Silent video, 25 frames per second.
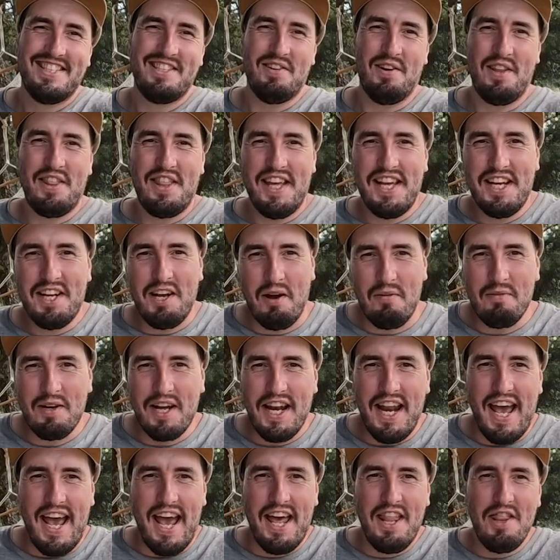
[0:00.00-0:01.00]
I think I'm
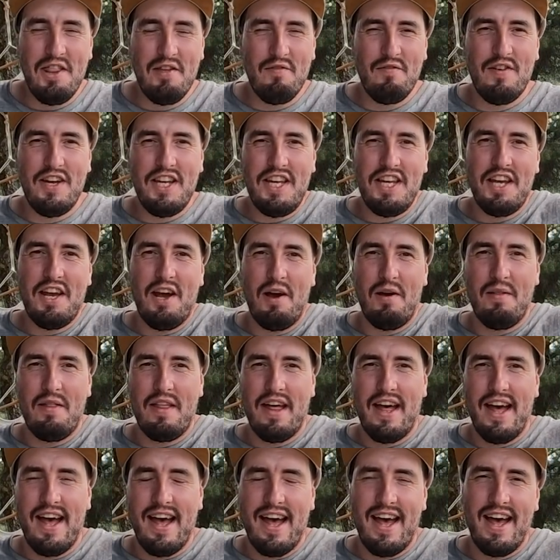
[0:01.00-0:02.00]
going to end the video
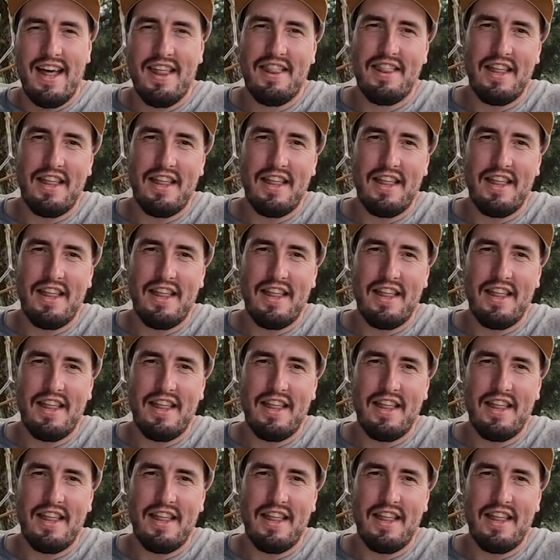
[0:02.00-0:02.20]
there.